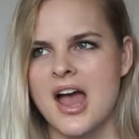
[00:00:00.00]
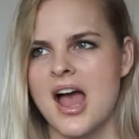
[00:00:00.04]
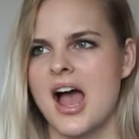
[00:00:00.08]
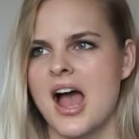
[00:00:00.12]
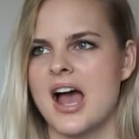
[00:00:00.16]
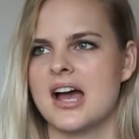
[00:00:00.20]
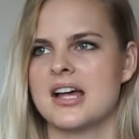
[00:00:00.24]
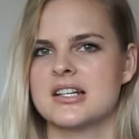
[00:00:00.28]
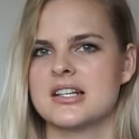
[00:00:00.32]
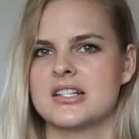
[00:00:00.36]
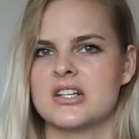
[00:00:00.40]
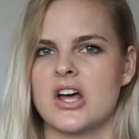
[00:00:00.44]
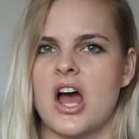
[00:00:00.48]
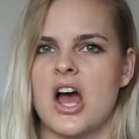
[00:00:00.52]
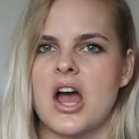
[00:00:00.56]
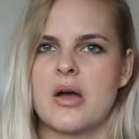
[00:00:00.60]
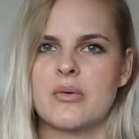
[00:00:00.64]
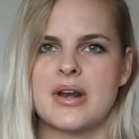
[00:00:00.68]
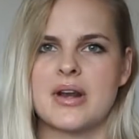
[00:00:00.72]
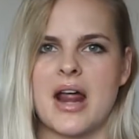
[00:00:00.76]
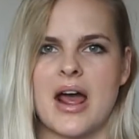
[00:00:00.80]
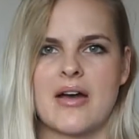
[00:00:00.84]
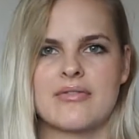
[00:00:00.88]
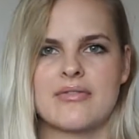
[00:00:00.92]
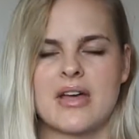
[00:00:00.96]
and I
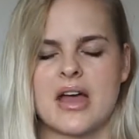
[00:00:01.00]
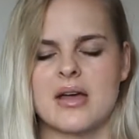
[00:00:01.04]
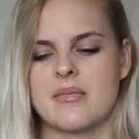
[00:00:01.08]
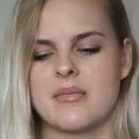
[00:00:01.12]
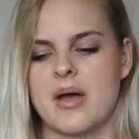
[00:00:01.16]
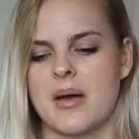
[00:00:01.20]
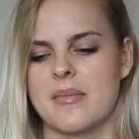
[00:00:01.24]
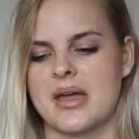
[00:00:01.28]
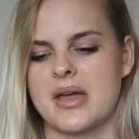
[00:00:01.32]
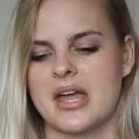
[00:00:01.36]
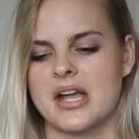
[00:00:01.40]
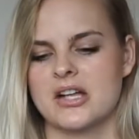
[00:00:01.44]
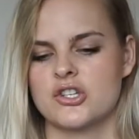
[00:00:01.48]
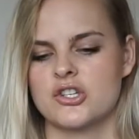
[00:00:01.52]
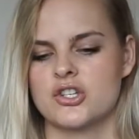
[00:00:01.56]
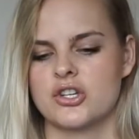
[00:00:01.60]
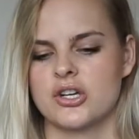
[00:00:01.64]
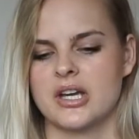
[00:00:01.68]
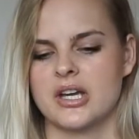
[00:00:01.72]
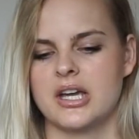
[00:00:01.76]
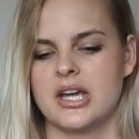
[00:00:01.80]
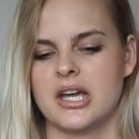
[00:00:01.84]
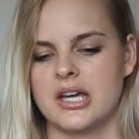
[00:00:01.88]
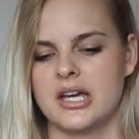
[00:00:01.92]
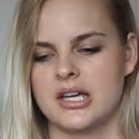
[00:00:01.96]
would have that in my
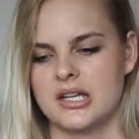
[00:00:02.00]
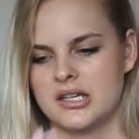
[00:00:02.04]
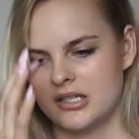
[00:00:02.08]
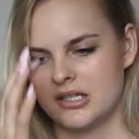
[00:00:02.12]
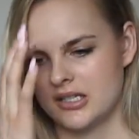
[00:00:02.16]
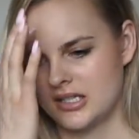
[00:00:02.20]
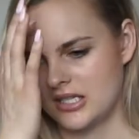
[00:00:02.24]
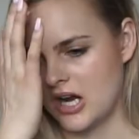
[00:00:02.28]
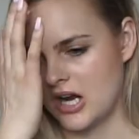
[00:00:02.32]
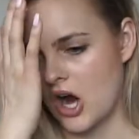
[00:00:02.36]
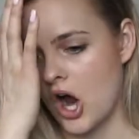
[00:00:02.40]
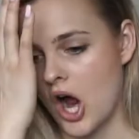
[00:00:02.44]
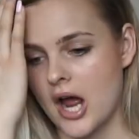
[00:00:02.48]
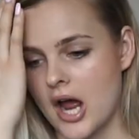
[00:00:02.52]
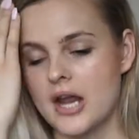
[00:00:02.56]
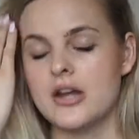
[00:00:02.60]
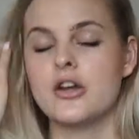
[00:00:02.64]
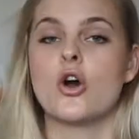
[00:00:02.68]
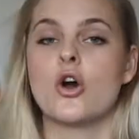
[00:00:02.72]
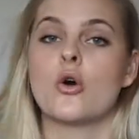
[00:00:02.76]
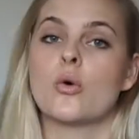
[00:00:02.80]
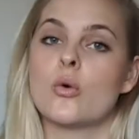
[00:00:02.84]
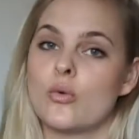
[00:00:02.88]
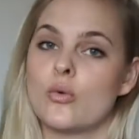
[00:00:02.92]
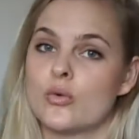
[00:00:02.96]
pantry, and I
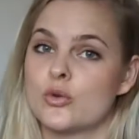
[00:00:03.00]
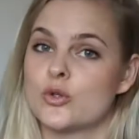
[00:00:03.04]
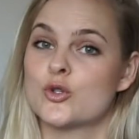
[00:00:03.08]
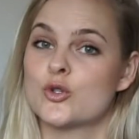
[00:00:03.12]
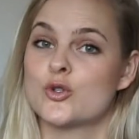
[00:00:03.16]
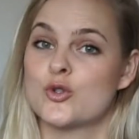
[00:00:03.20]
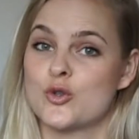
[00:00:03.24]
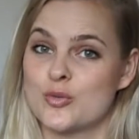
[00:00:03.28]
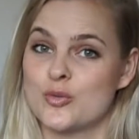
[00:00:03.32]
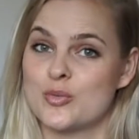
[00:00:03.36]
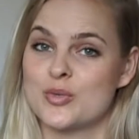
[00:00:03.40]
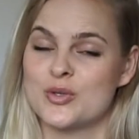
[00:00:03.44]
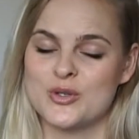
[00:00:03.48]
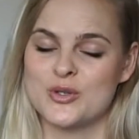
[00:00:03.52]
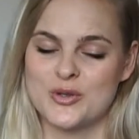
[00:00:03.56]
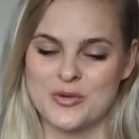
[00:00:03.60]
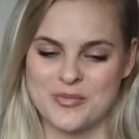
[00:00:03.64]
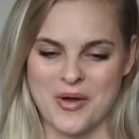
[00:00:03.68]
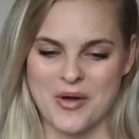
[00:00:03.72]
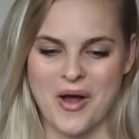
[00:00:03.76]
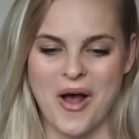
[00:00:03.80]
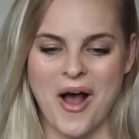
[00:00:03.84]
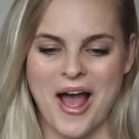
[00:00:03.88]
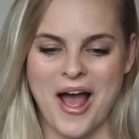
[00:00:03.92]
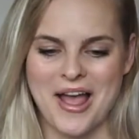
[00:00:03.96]
know it was super,
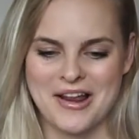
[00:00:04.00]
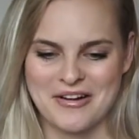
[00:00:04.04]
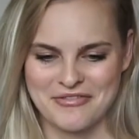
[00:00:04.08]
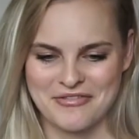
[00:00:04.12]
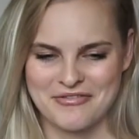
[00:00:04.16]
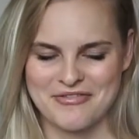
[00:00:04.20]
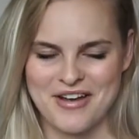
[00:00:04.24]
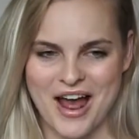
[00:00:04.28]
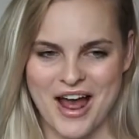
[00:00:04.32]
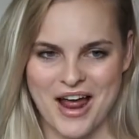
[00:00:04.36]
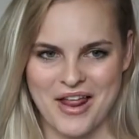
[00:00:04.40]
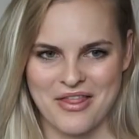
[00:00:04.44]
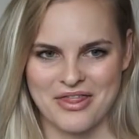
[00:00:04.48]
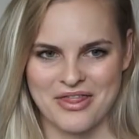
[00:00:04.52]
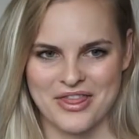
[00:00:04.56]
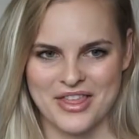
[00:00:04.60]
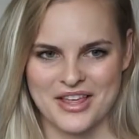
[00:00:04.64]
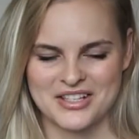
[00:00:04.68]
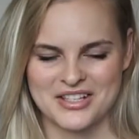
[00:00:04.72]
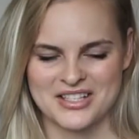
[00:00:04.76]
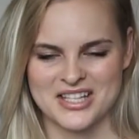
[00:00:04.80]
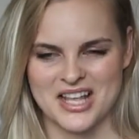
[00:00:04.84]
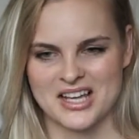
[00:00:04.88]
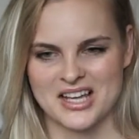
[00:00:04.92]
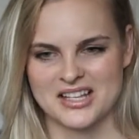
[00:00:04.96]
super high in fat and
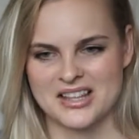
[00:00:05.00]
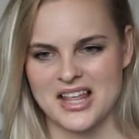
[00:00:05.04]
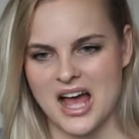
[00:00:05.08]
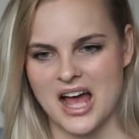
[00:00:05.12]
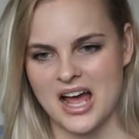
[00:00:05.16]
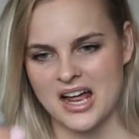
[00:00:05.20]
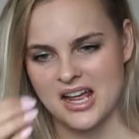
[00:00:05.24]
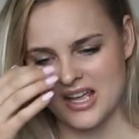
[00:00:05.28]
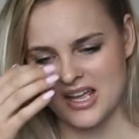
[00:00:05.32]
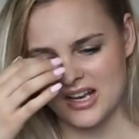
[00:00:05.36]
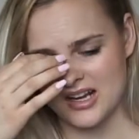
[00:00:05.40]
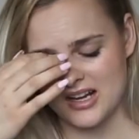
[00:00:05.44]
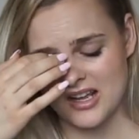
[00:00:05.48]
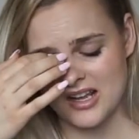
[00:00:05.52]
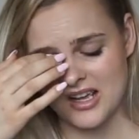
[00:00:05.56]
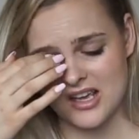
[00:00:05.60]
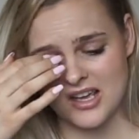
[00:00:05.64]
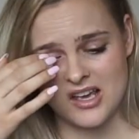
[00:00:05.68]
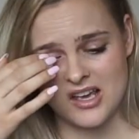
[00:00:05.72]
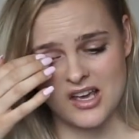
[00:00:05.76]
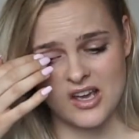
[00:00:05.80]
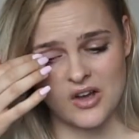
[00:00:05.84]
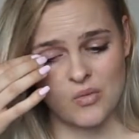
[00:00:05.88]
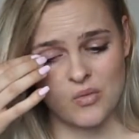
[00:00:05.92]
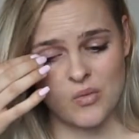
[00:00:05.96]
things like that, and
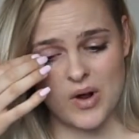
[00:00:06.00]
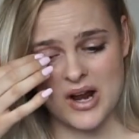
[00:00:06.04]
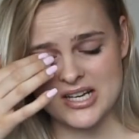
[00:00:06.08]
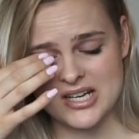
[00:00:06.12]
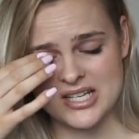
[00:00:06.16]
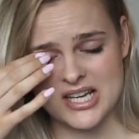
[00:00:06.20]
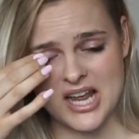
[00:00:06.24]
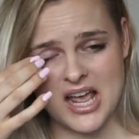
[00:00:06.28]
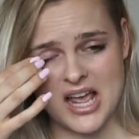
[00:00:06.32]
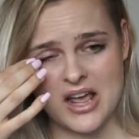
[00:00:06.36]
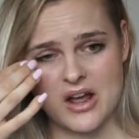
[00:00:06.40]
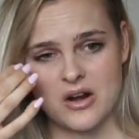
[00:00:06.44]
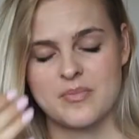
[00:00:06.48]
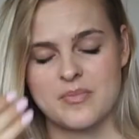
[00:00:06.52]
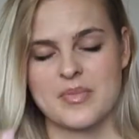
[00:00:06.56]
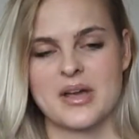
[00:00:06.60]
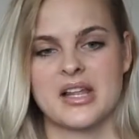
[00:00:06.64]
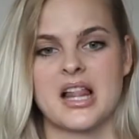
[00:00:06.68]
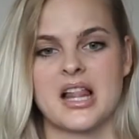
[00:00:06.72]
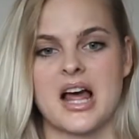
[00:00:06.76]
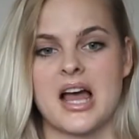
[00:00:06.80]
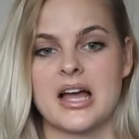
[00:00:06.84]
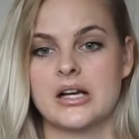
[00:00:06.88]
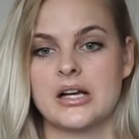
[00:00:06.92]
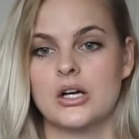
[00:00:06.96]
one day I'd be
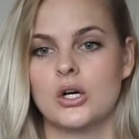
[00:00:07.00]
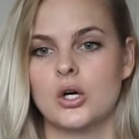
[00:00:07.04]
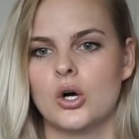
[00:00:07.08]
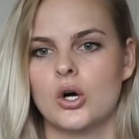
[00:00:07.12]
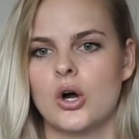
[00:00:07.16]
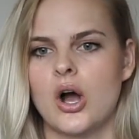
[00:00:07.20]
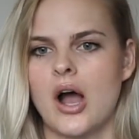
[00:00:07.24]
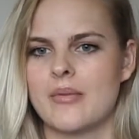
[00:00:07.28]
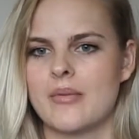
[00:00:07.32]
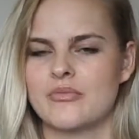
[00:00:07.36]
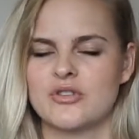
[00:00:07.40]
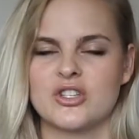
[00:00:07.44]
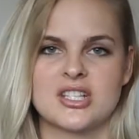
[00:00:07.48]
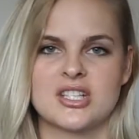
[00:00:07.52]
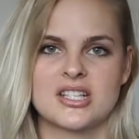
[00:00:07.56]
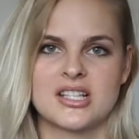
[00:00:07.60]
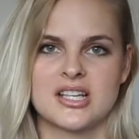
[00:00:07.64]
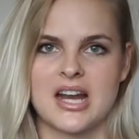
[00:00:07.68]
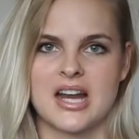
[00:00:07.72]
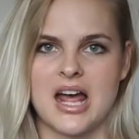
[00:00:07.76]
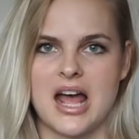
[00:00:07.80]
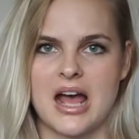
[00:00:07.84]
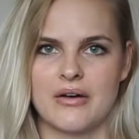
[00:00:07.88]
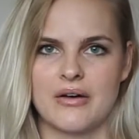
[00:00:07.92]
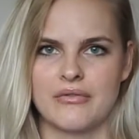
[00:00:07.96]
like, oh, I'm just
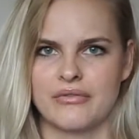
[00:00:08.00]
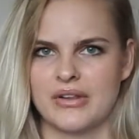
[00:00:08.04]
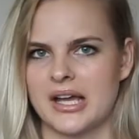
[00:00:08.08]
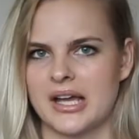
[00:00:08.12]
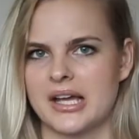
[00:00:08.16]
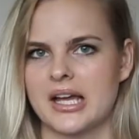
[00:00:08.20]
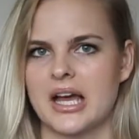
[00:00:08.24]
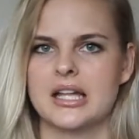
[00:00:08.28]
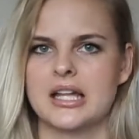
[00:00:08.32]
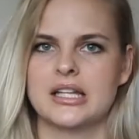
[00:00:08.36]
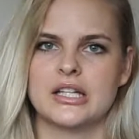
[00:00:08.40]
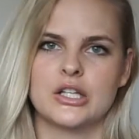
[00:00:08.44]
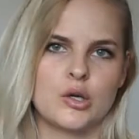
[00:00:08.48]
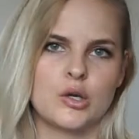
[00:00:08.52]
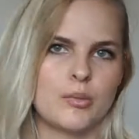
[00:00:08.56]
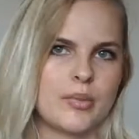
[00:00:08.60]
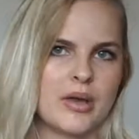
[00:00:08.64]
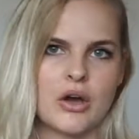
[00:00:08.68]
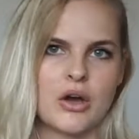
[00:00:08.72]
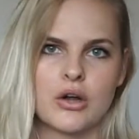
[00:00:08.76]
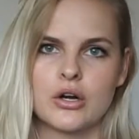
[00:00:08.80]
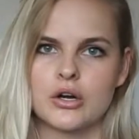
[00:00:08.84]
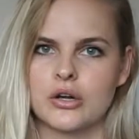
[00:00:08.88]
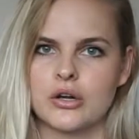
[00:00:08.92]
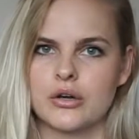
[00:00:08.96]
gonna have like a little
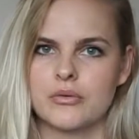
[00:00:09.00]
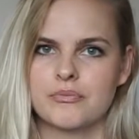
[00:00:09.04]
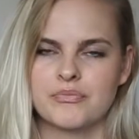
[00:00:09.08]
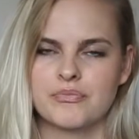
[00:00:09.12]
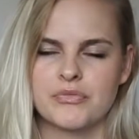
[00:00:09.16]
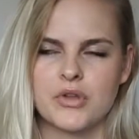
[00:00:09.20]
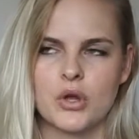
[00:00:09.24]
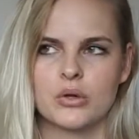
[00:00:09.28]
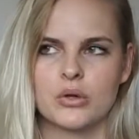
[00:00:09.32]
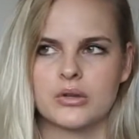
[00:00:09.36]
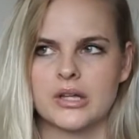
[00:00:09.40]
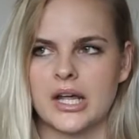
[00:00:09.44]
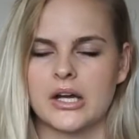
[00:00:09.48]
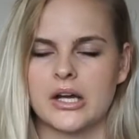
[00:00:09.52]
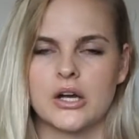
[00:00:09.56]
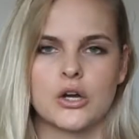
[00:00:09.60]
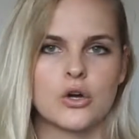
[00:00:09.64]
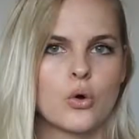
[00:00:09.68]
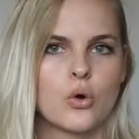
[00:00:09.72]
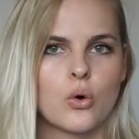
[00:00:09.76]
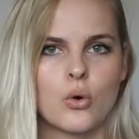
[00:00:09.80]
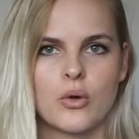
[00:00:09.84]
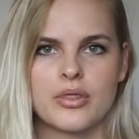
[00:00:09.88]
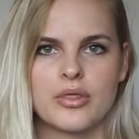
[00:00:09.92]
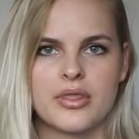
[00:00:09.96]
bit on like a
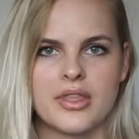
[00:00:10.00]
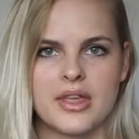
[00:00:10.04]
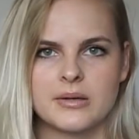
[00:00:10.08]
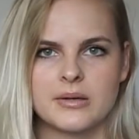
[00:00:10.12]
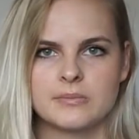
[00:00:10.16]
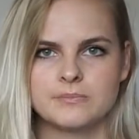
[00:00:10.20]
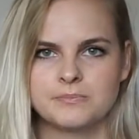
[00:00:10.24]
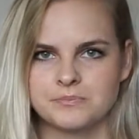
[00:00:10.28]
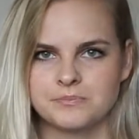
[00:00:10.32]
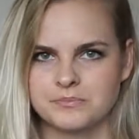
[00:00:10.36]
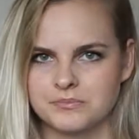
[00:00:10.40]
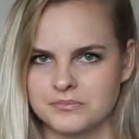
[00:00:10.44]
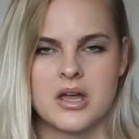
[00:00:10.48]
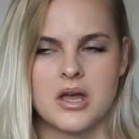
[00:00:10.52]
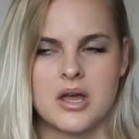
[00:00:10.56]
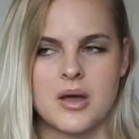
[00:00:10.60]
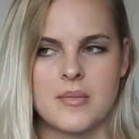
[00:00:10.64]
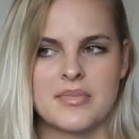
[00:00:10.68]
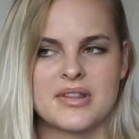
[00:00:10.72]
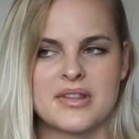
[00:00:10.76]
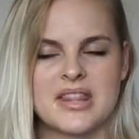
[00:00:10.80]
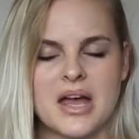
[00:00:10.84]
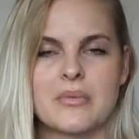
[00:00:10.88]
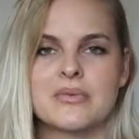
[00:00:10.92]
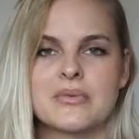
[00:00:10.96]
corn thin,
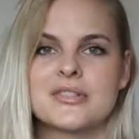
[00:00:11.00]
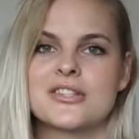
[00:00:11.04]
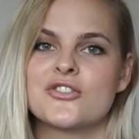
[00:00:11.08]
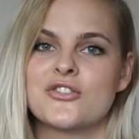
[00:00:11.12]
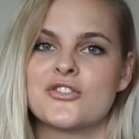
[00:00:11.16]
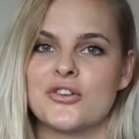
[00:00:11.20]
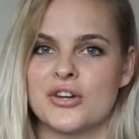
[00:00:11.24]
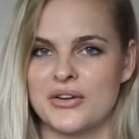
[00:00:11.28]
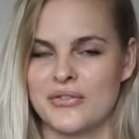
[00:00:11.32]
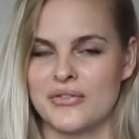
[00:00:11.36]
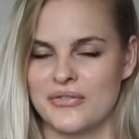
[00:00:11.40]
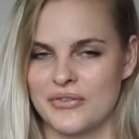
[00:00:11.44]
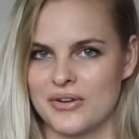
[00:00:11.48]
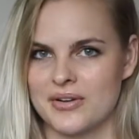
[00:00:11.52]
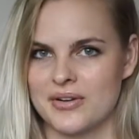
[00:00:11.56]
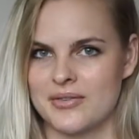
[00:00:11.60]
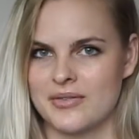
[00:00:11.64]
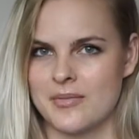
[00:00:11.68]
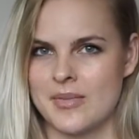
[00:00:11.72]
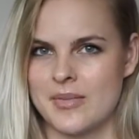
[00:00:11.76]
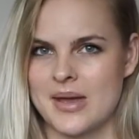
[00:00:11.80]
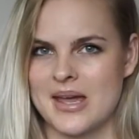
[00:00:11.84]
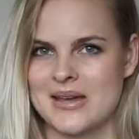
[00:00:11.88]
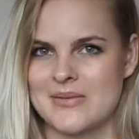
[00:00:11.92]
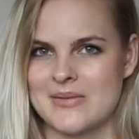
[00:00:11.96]
but that was a trigger food
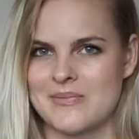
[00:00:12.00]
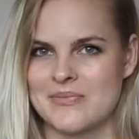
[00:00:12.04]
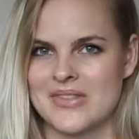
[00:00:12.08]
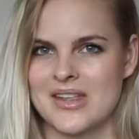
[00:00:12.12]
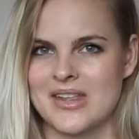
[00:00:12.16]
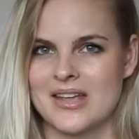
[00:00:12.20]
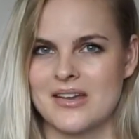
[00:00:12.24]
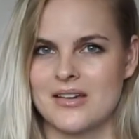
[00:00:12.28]
for me.